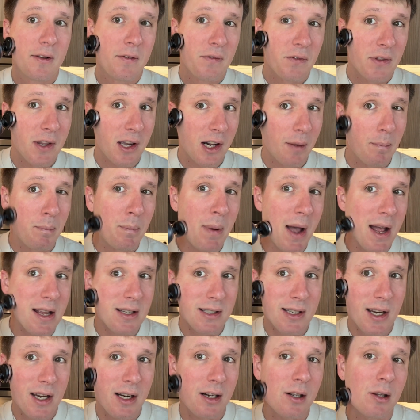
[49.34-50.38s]
the
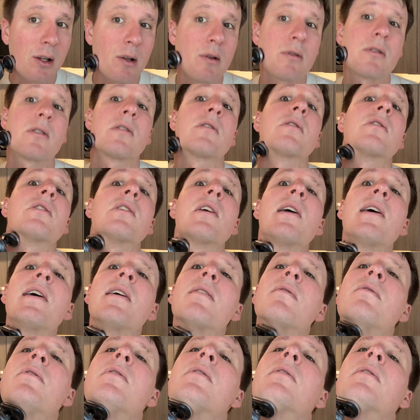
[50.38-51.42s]
best and closest shave,